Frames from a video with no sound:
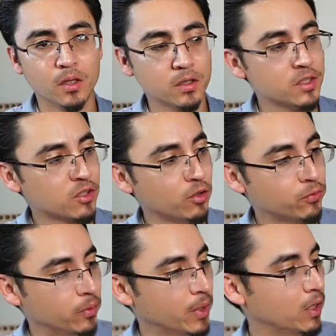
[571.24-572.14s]
These go
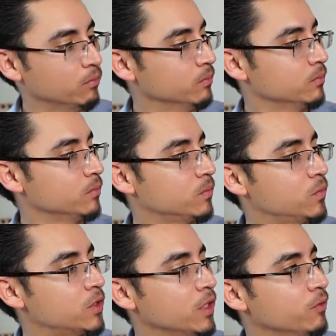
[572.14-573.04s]
for about
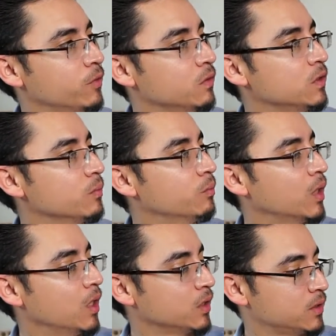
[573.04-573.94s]
10 to 15
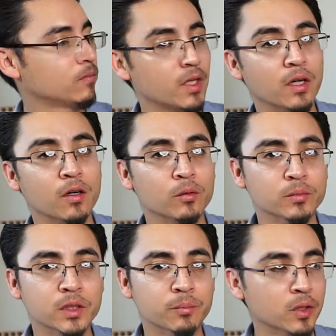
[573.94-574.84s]
bucks at Home
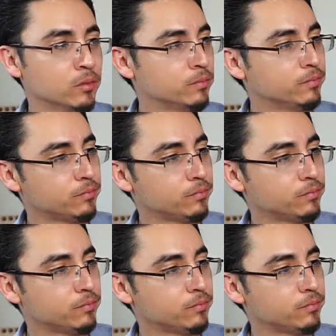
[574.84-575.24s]
Depot.